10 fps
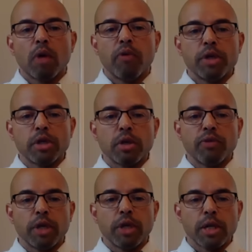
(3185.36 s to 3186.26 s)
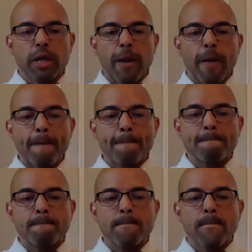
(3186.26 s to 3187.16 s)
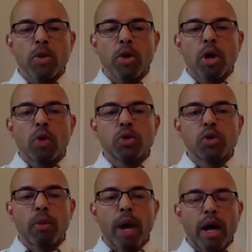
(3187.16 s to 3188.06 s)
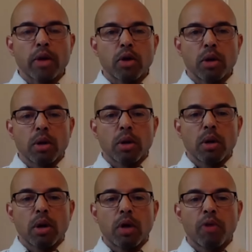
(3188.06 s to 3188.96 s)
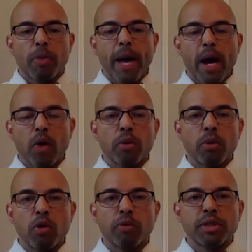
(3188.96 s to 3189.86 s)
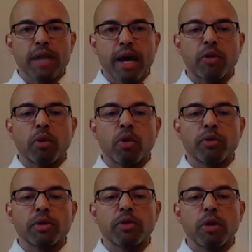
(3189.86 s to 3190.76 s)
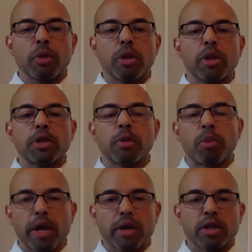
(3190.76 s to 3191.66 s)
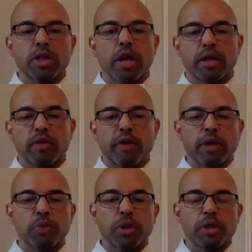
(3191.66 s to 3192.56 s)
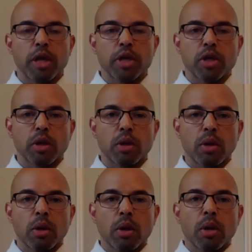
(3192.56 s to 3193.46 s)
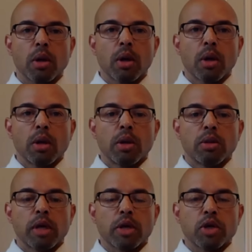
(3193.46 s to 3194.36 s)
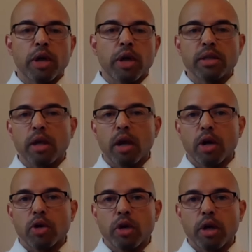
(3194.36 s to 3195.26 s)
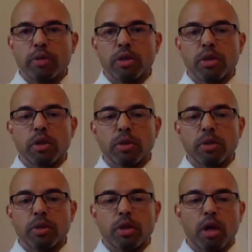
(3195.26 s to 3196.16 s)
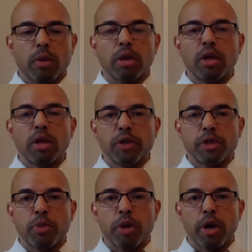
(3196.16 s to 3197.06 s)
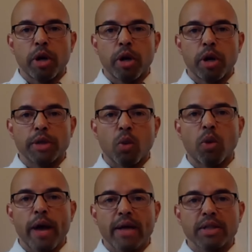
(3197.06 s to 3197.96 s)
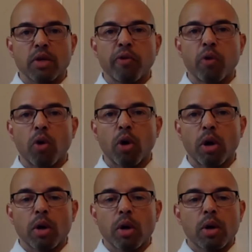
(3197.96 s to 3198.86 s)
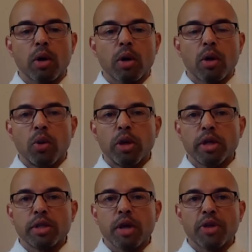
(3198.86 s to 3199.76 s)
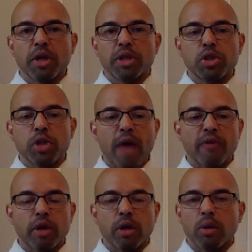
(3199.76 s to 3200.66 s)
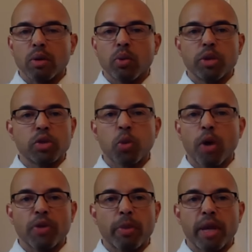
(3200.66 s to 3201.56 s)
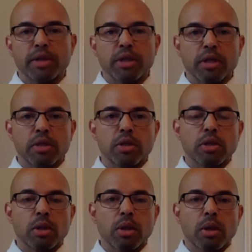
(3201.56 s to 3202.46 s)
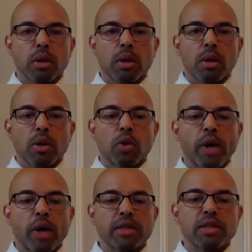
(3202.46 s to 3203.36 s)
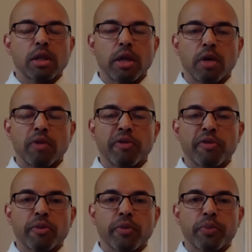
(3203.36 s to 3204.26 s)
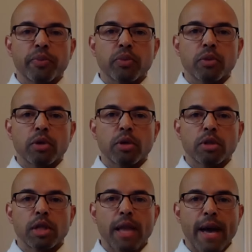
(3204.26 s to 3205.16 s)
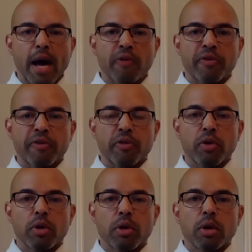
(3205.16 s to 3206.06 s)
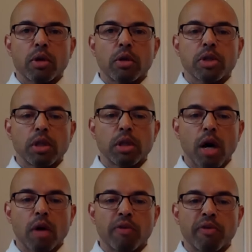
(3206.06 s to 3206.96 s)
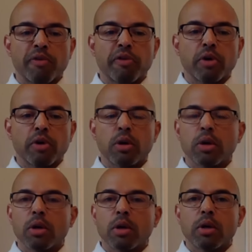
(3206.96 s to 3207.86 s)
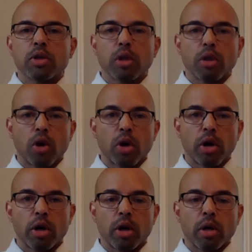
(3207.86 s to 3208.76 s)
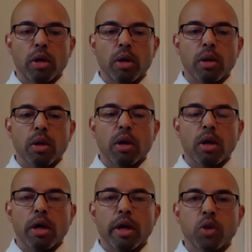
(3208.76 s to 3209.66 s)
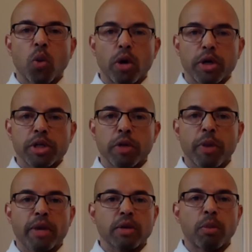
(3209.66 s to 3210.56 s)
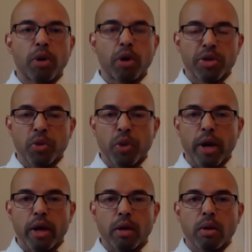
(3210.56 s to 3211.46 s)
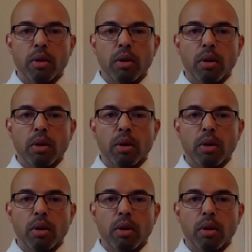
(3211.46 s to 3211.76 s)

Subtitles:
a vision of dignity. It was a reminder of the power that movements have. The movements have the ability to break the chains of exploitation that can translate our dreams into something that can be a lived experience. And what we're asking for really is nothing extravagant. We just want the basics. The rights to live, to laugh, to love, to learn, and to worship as a birthright,